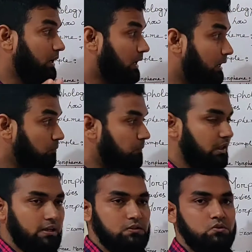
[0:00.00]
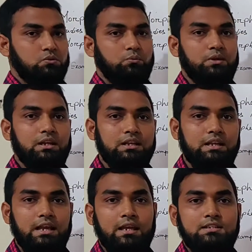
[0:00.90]
helpless, we can
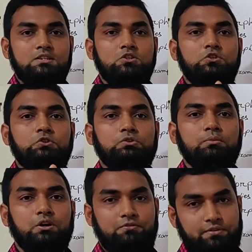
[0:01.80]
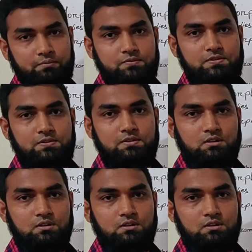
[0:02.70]
get two morphemes.